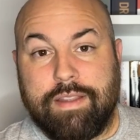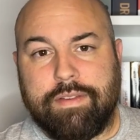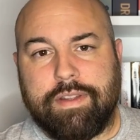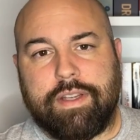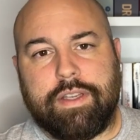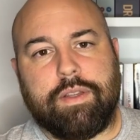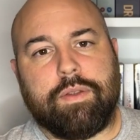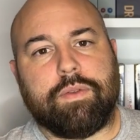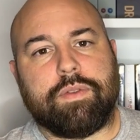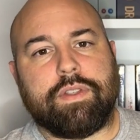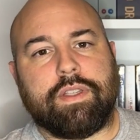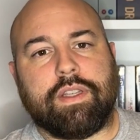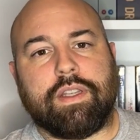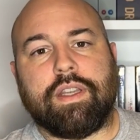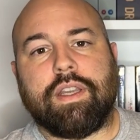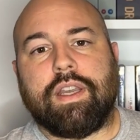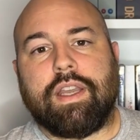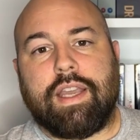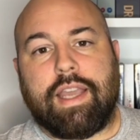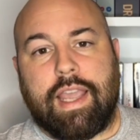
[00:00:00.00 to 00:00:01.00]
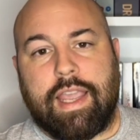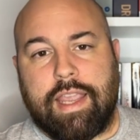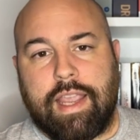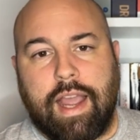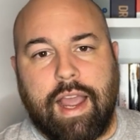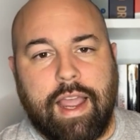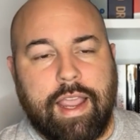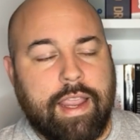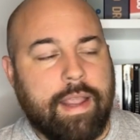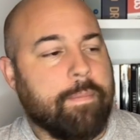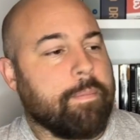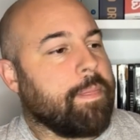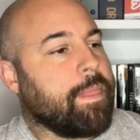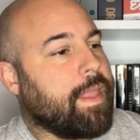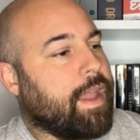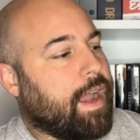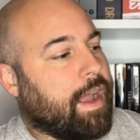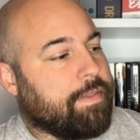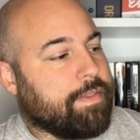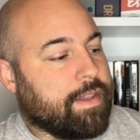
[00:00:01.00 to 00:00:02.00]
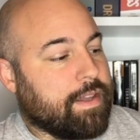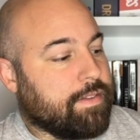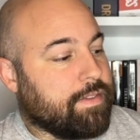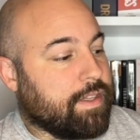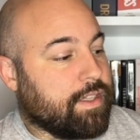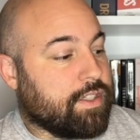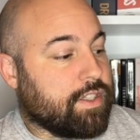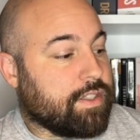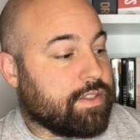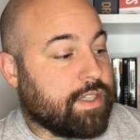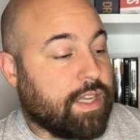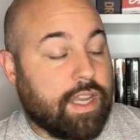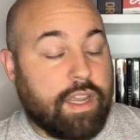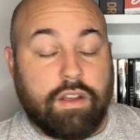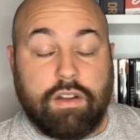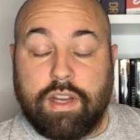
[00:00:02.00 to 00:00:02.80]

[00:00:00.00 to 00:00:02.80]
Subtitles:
even using AI. And then they just say,